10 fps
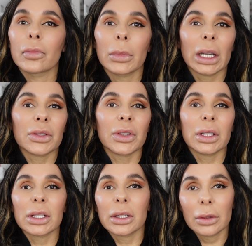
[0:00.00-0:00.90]
That's
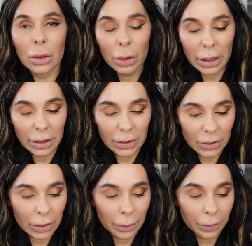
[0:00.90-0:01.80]
it. Look at
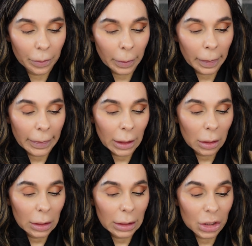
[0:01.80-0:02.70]
this.
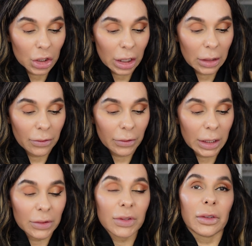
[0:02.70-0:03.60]
The shade,
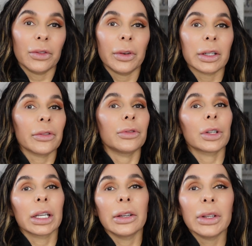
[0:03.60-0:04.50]
friends, is very
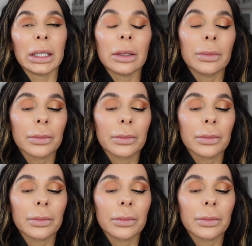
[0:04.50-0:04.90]
forgiving.